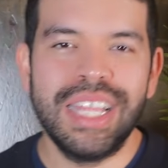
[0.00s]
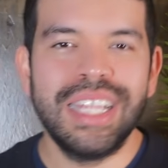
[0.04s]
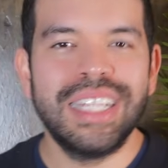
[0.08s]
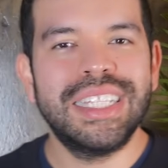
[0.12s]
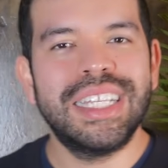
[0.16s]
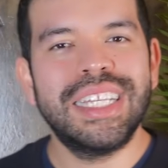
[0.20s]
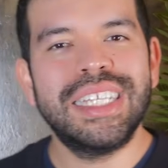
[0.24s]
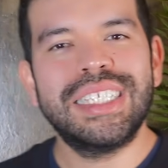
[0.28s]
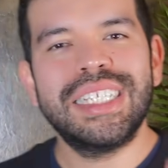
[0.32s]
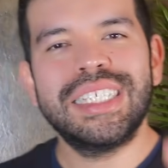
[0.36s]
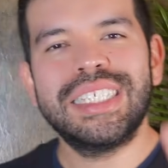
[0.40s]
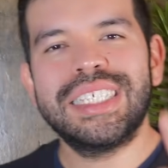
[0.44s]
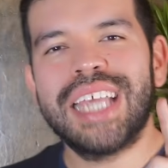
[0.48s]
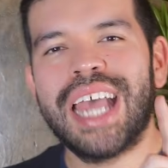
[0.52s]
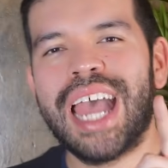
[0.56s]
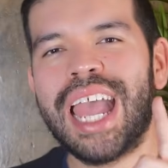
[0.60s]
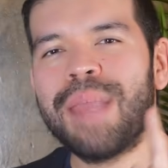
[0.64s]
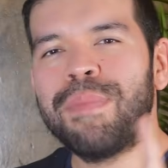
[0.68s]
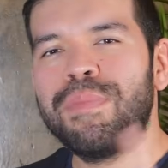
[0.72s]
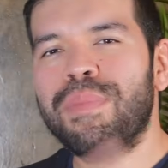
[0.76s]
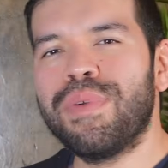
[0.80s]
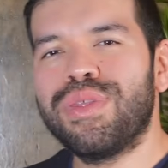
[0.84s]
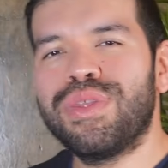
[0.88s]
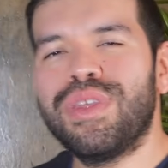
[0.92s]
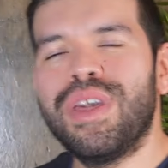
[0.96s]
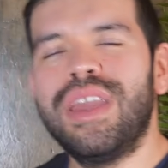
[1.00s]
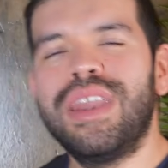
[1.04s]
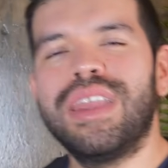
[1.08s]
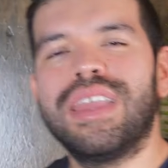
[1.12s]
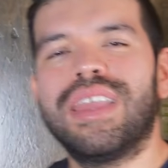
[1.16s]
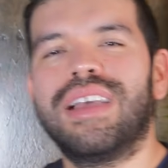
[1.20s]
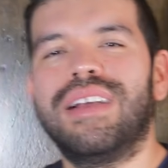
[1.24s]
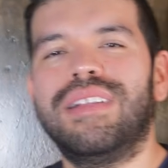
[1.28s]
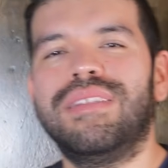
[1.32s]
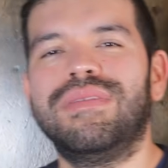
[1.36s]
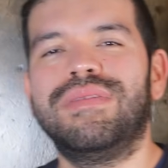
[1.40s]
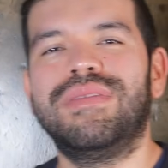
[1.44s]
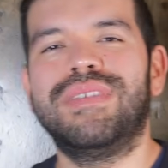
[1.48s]
This is
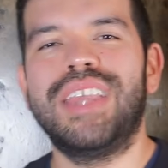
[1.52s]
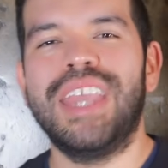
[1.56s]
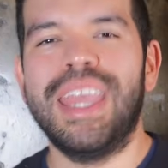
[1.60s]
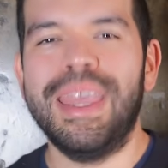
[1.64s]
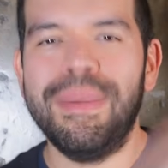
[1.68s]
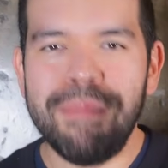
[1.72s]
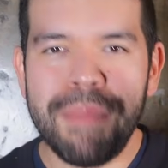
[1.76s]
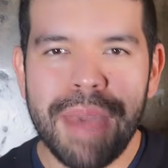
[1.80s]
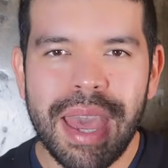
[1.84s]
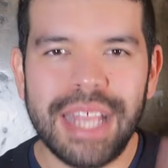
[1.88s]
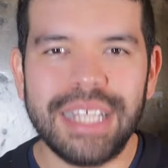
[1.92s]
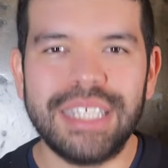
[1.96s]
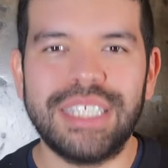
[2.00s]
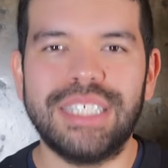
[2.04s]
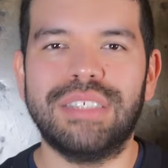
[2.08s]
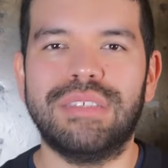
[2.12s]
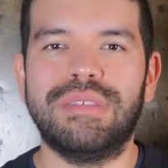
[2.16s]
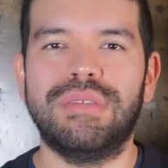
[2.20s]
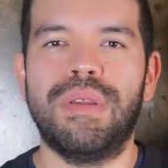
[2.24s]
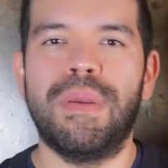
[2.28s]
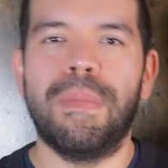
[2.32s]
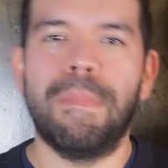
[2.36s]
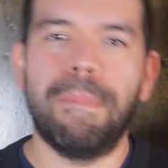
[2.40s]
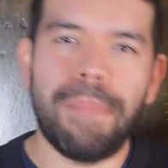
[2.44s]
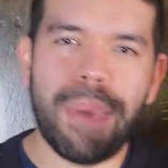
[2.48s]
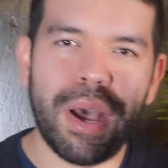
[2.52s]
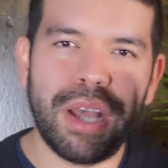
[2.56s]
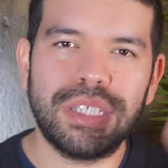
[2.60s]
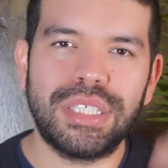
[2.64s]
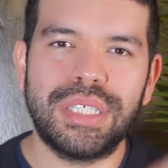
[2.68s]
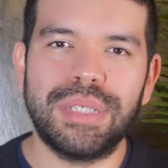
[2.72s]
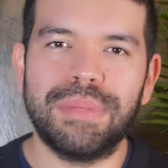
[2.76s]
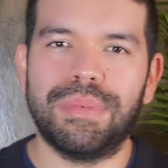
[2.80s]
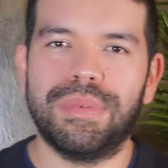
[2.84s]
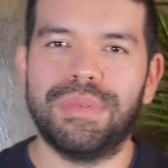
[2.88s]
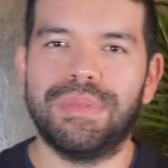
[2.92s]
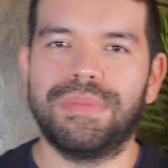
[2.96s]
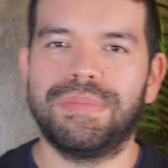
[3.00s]
hypothetical, imagine,
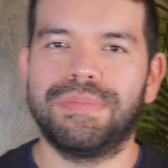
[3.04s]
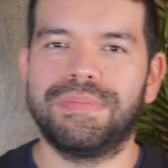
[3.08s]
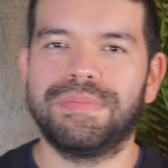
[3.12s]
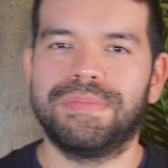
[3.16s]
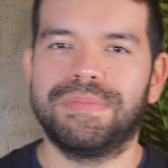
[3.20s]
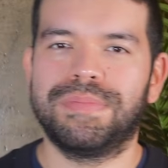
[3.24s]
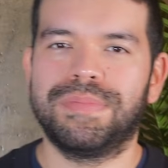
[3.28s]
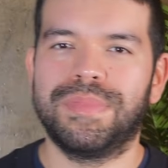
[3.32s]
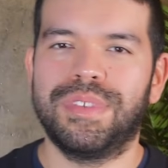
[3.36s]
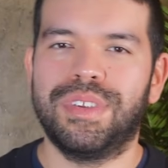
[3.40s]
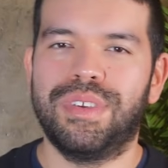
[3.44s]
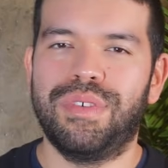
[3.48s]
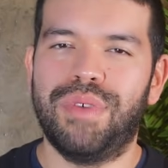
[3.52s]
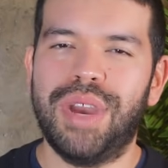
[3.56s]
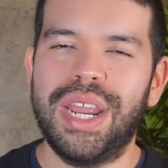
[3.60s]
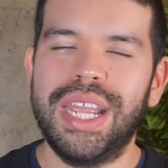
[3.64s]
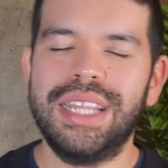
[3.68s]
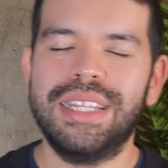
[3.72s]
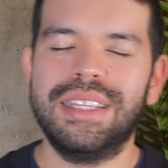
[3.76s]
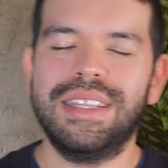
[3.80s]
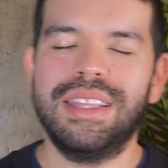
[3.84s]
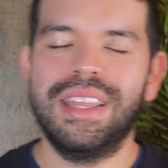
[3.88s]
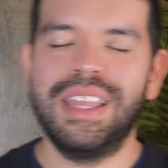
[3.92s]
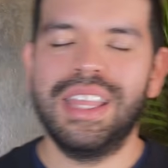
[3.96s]
possible, right?